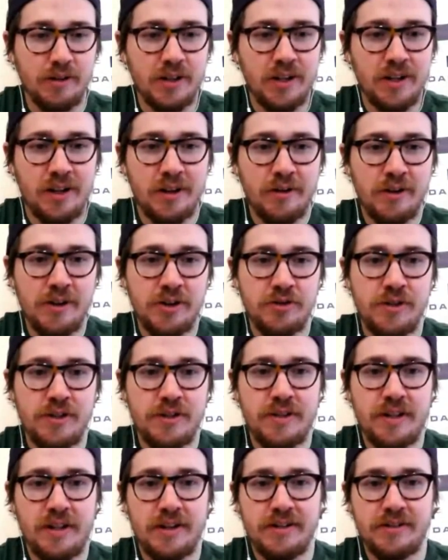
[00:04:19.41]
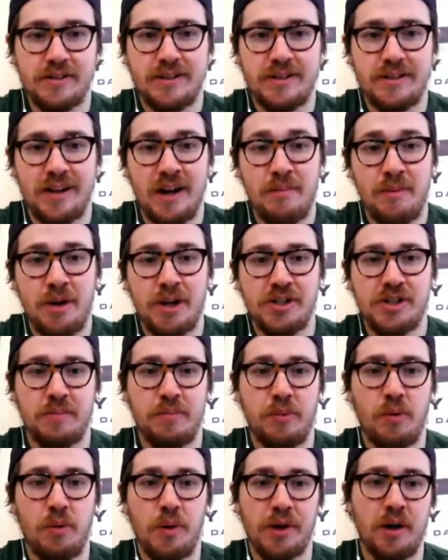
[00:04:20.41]
at other injury things, not much at
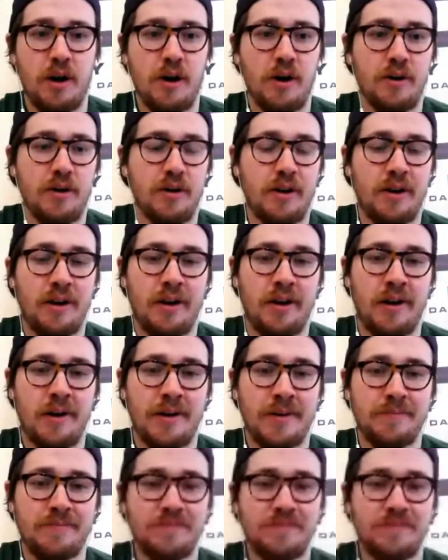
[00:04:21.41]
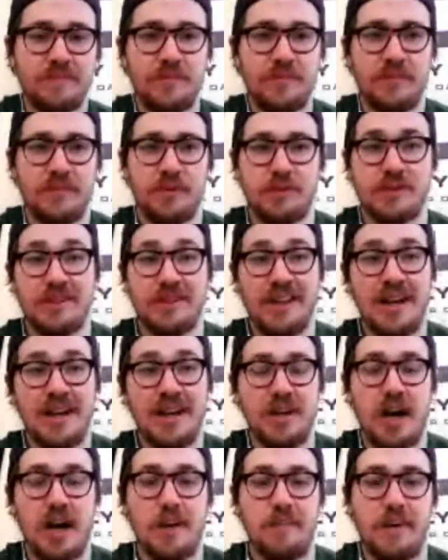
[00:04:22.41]
point guard. There's a lot of
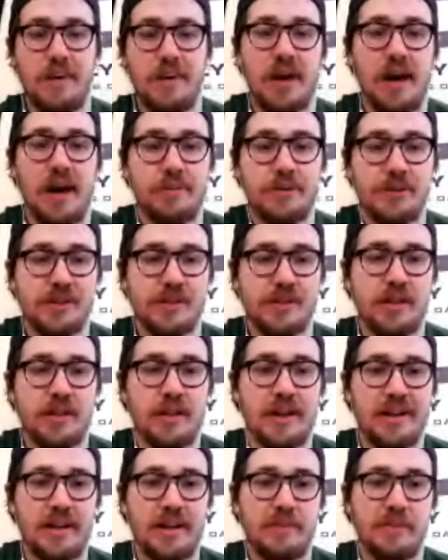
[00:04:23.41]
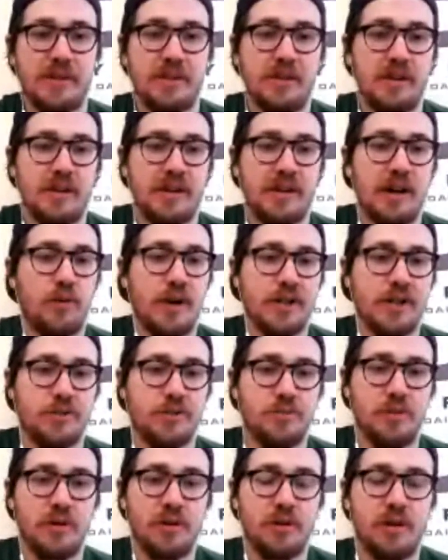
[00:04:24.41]
top-end options tonight. You got
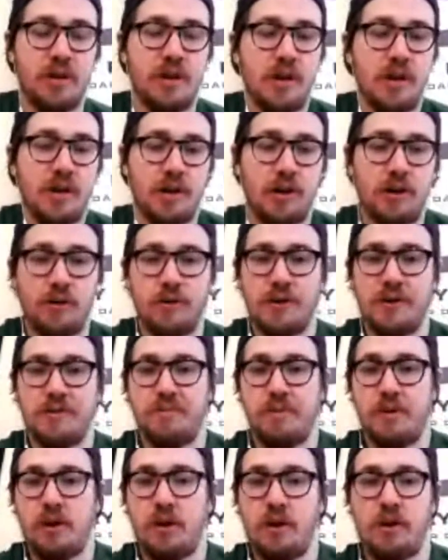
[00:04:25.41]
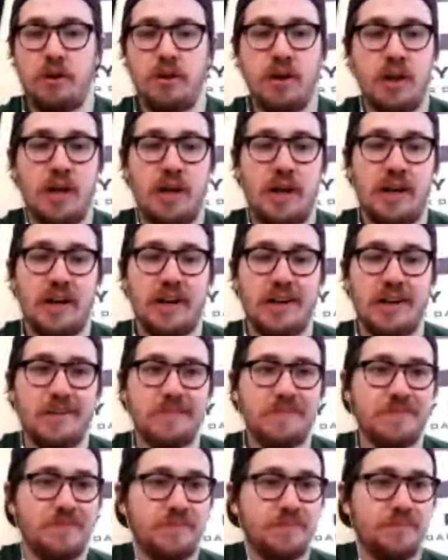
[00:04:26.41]
Westbrook, Curry, Paul.
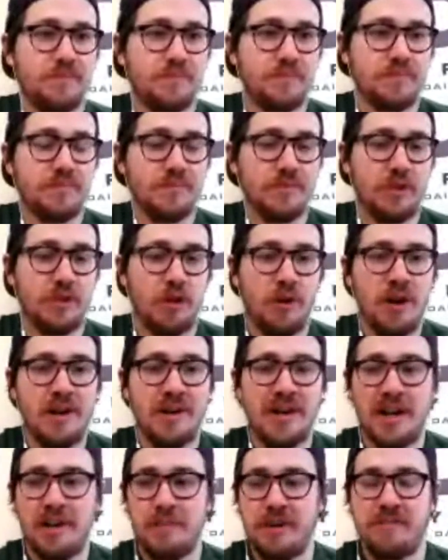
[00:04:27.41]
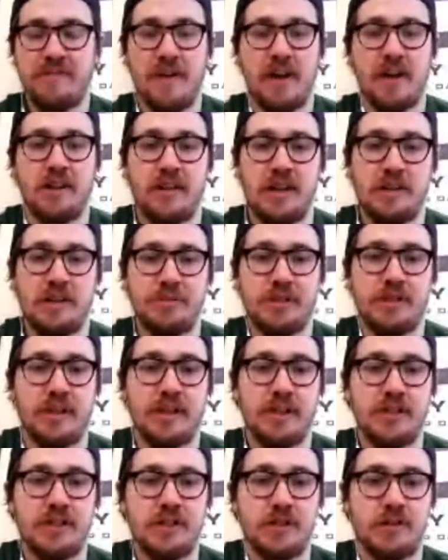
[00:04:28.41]
Curry, not a big fan of him
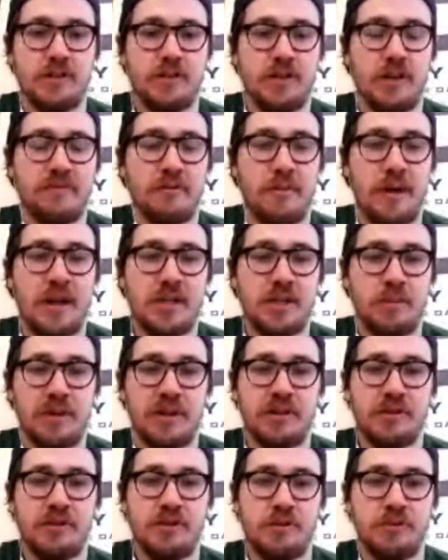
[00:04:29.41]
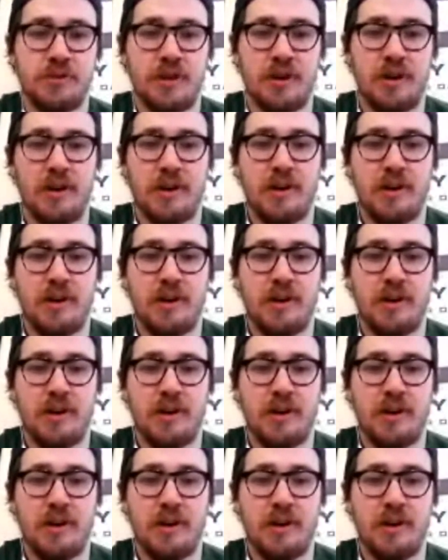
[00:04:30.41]
tonight, just tougher matchup against Utah.